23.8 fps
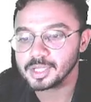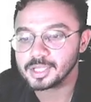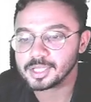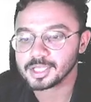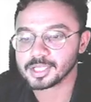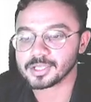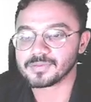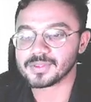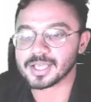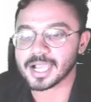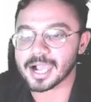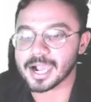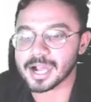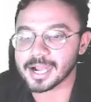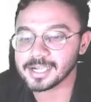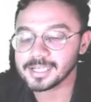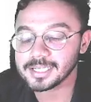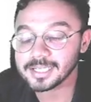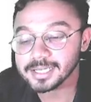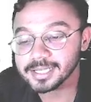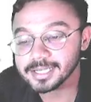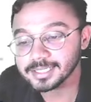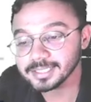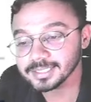If the heart
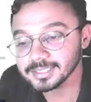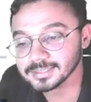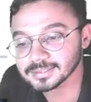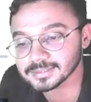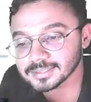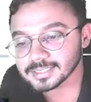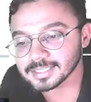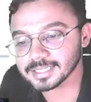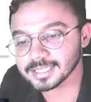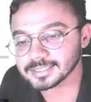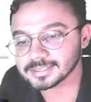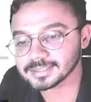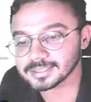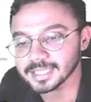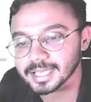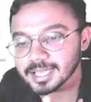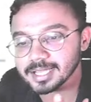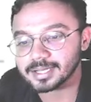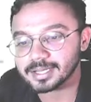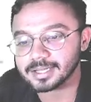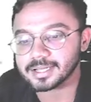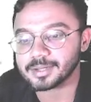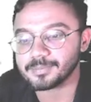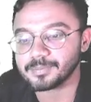rate is less
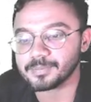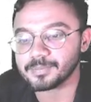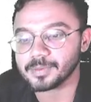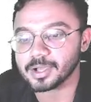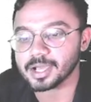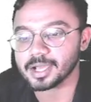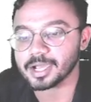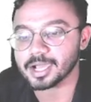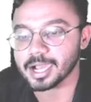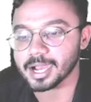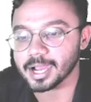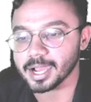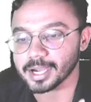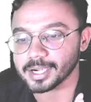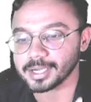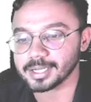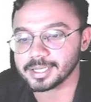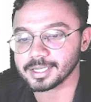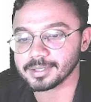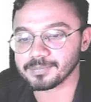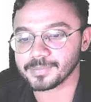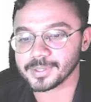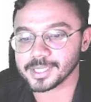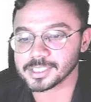than
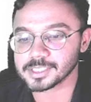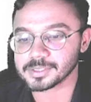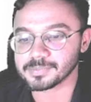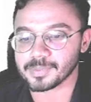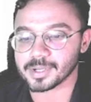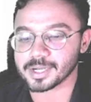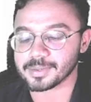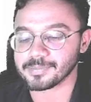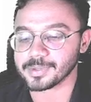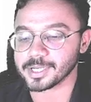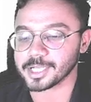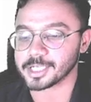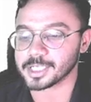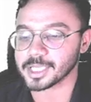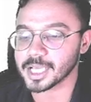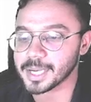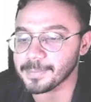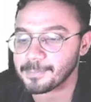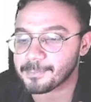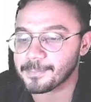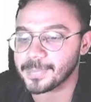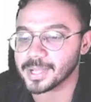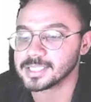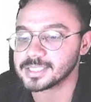100 beats per minute,
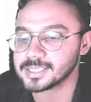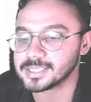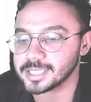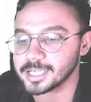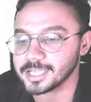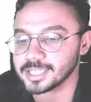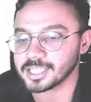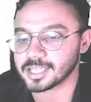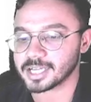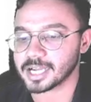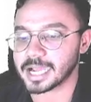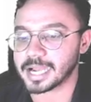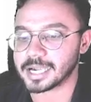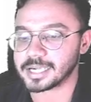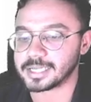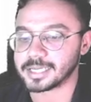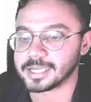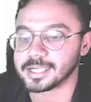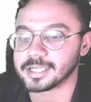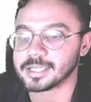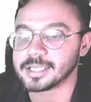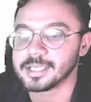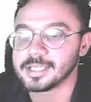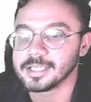or pulse rate or heart
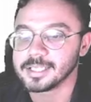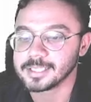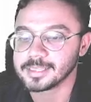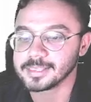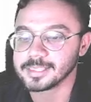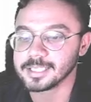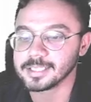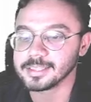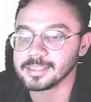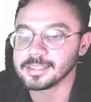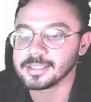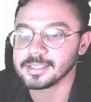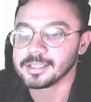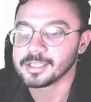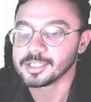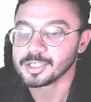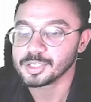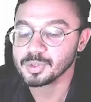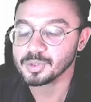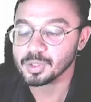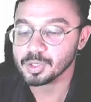rate, then you are